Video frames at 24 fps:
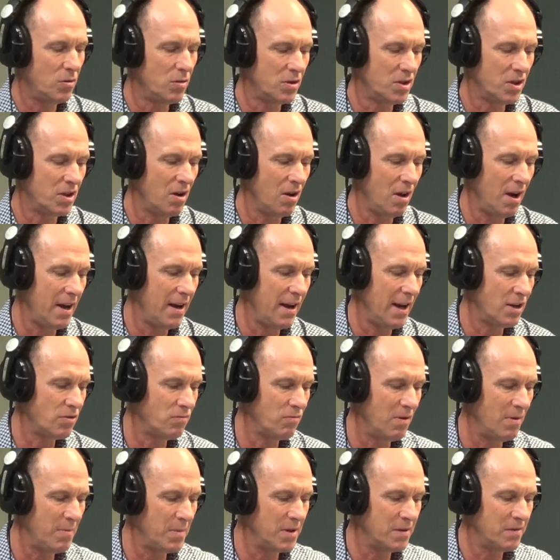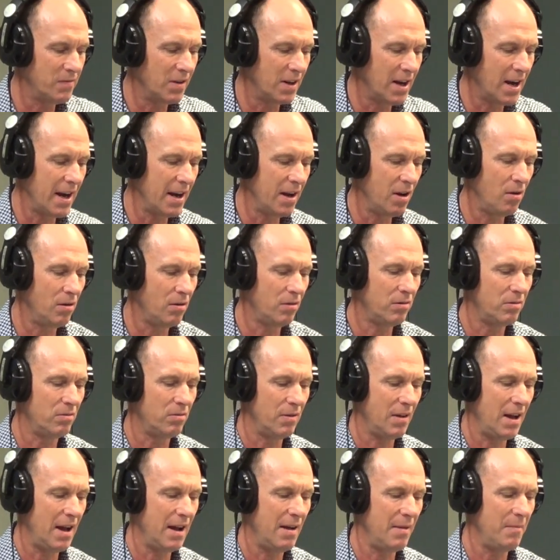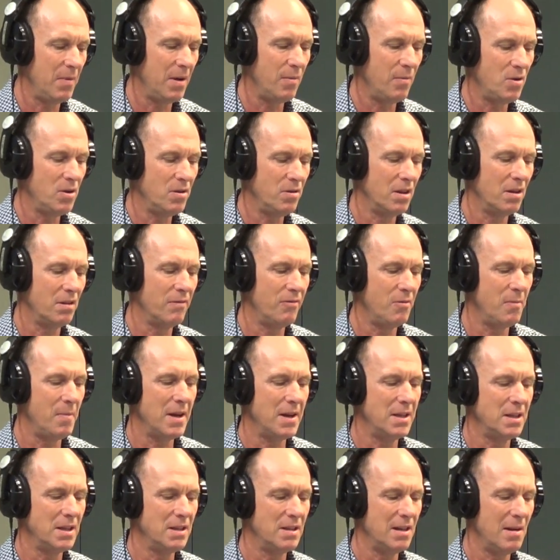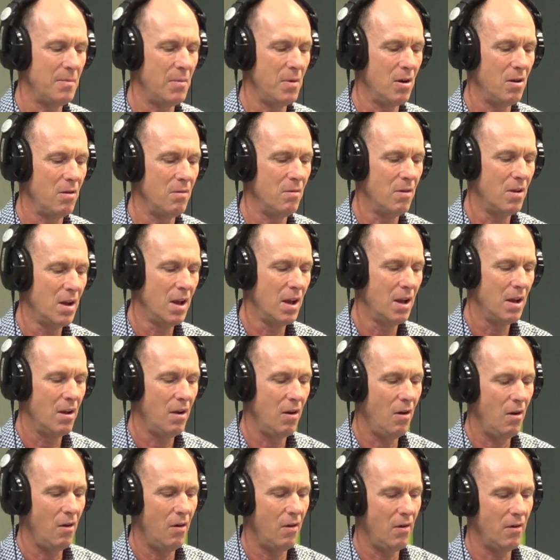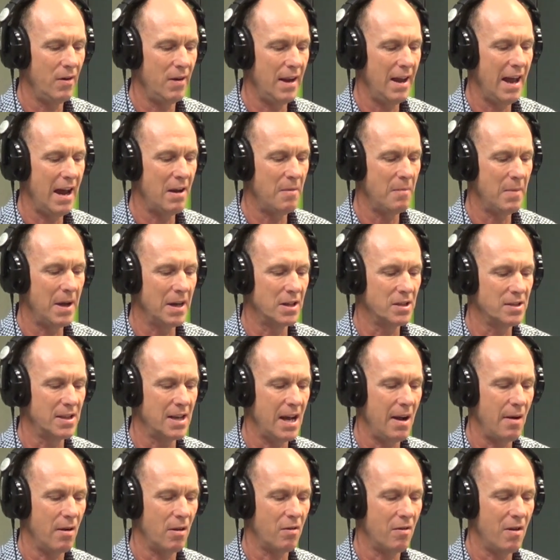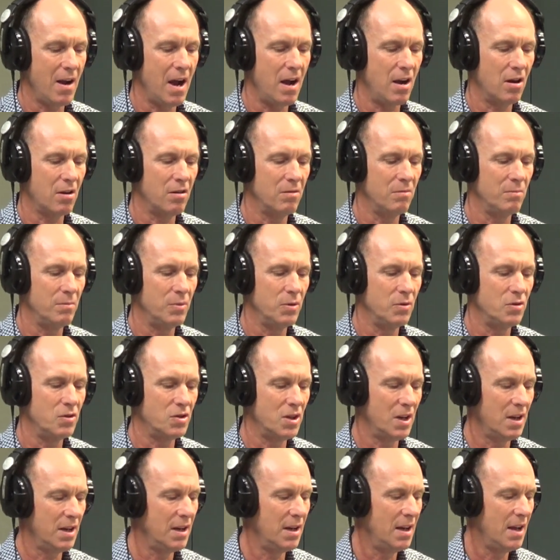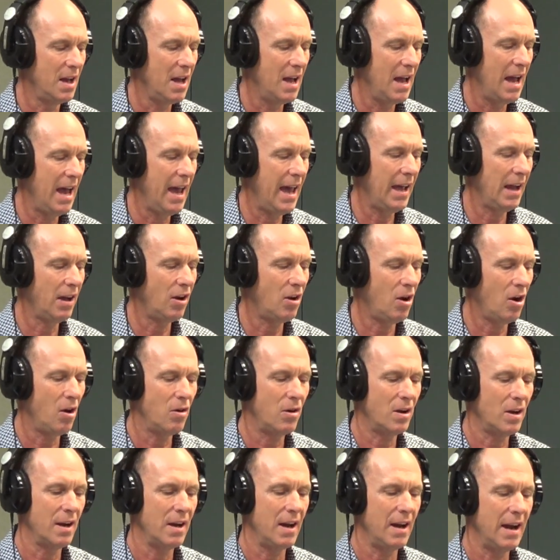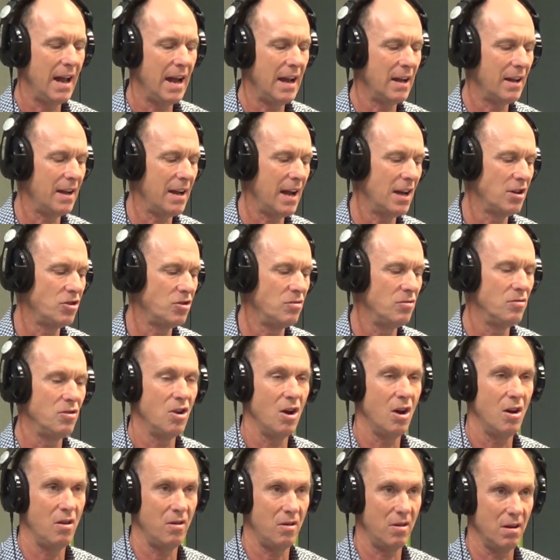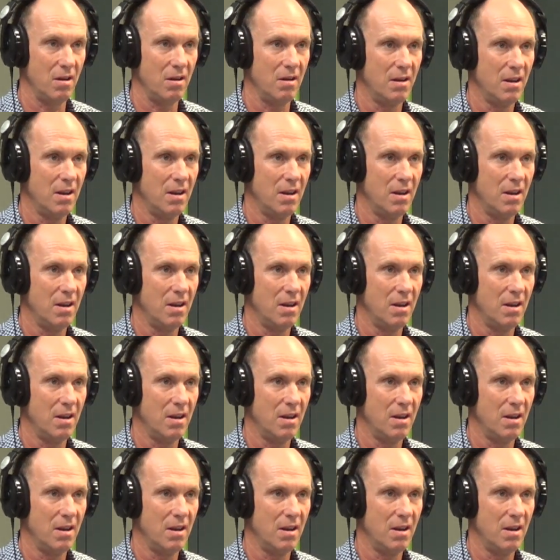talk tonight, Natural Remedies for Gut Health, and we're doing a fermenting demo on how to make sauerkraut, kombucha, and coconut and cashew yogurt.